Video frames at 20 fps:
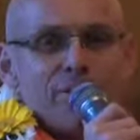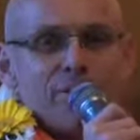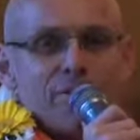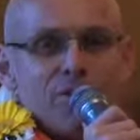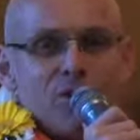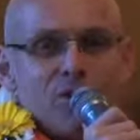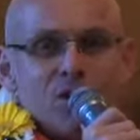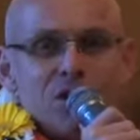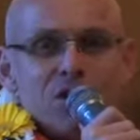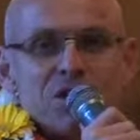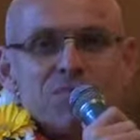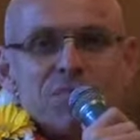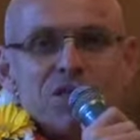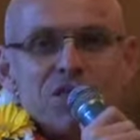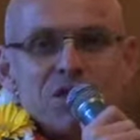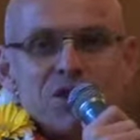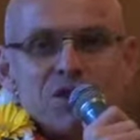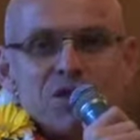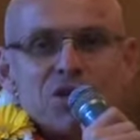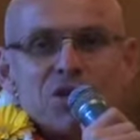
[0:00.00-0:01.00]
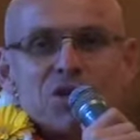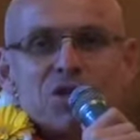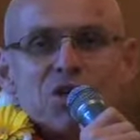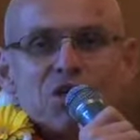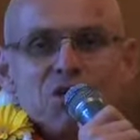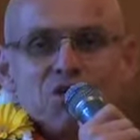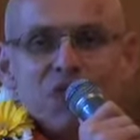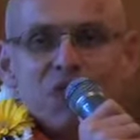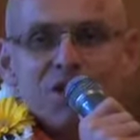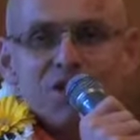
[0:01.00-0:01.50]
up all his material
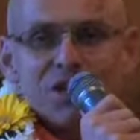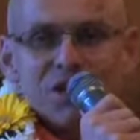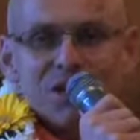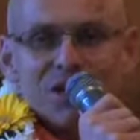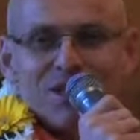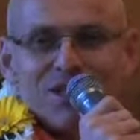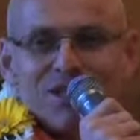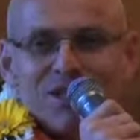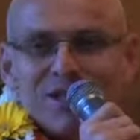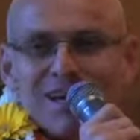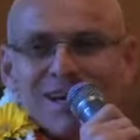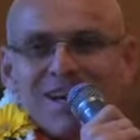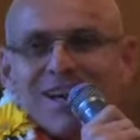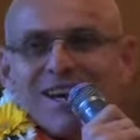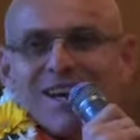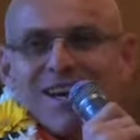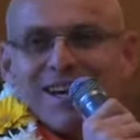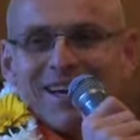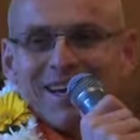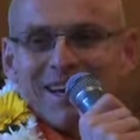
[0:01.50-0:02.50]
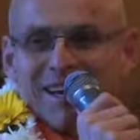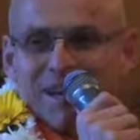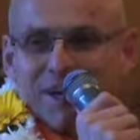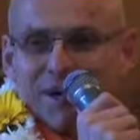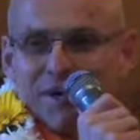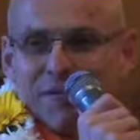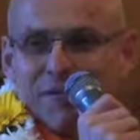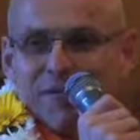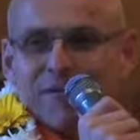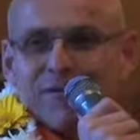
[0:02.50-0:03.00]
securities
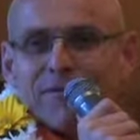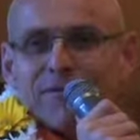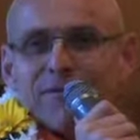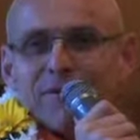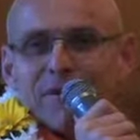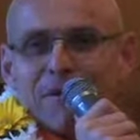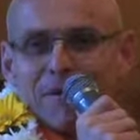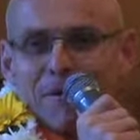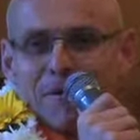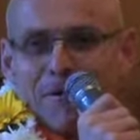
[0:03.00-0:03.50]
if,